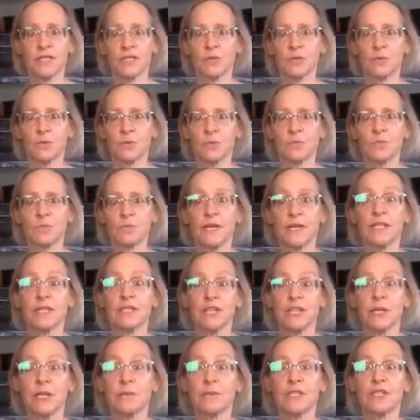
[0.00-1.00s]
So
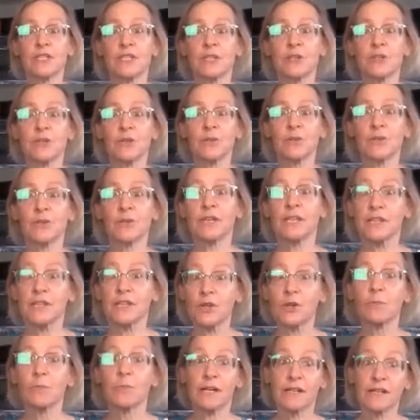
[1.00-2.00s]
that's coming soon. I'll let you
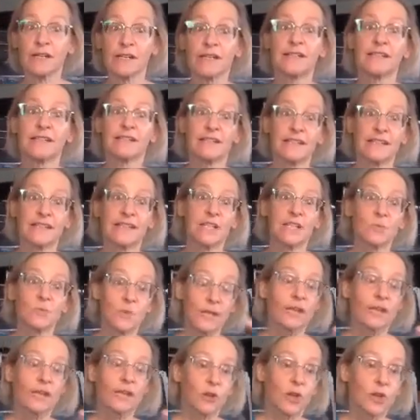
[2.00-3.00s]
know about it as
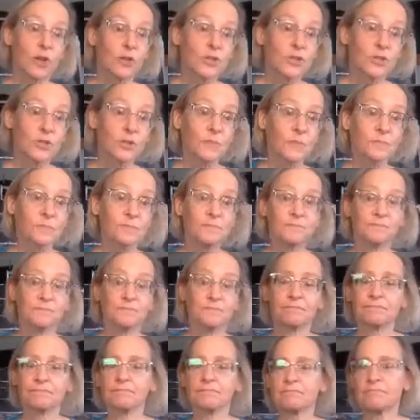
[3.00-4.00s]
we get closer.
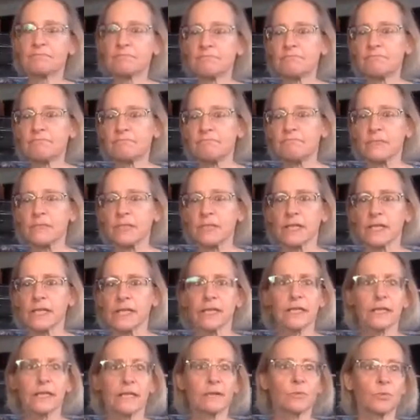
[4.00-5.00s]

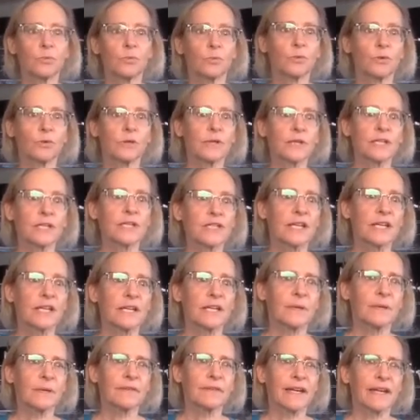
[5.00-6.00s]
We're real
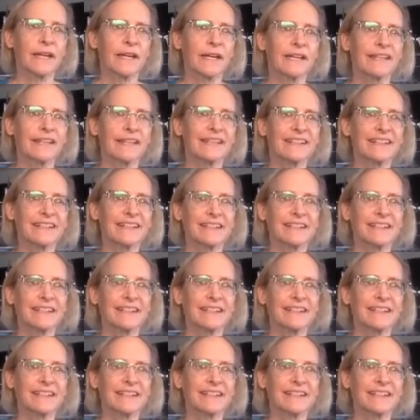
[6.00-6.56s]
excited about that.